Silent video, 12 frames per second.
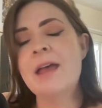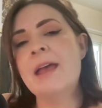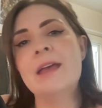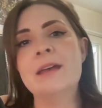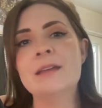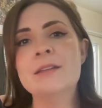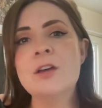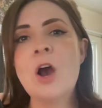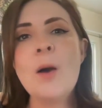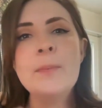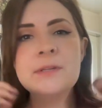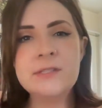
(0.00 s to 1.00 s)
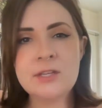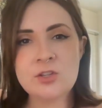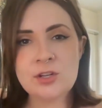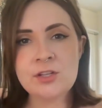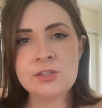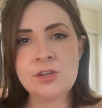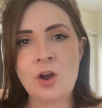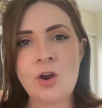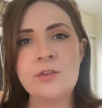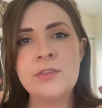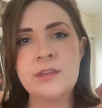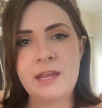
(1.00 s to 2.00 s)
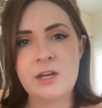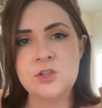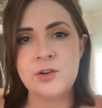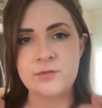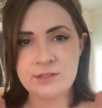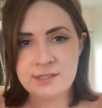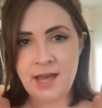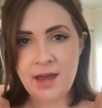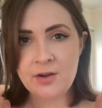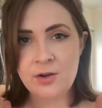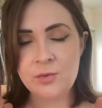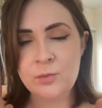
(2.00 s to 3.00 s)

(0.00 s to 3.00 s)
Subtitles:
And oppositions are the nature of Saturn,